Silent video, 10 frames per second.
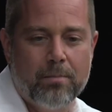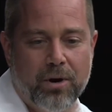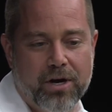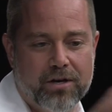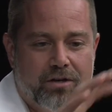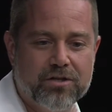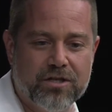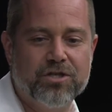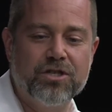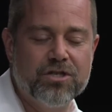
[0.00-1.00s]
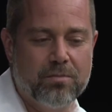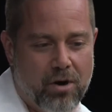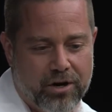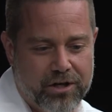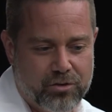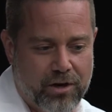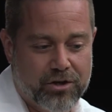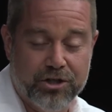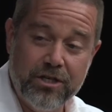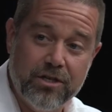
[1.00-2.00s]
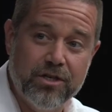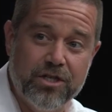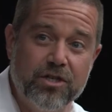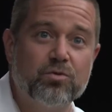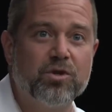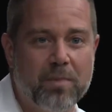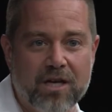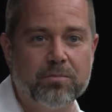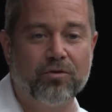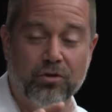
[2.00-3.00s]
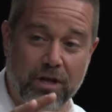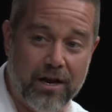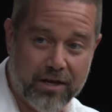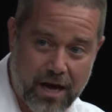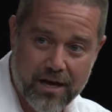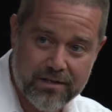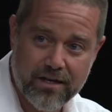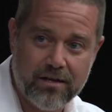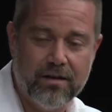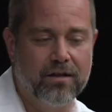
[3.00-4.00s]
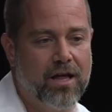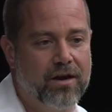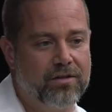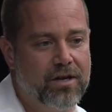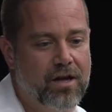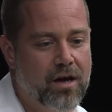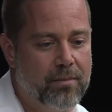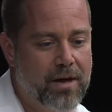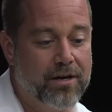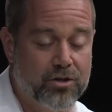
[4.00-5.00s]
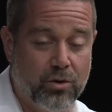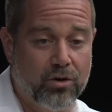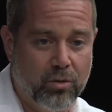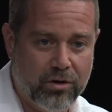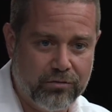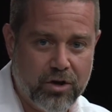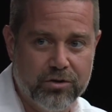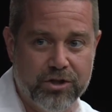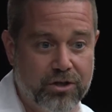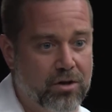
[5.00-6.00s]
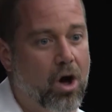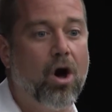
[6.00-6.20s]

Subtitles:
But since she's the marketing director, she's responsible for a lot of the content, a lot of the editorial workflows.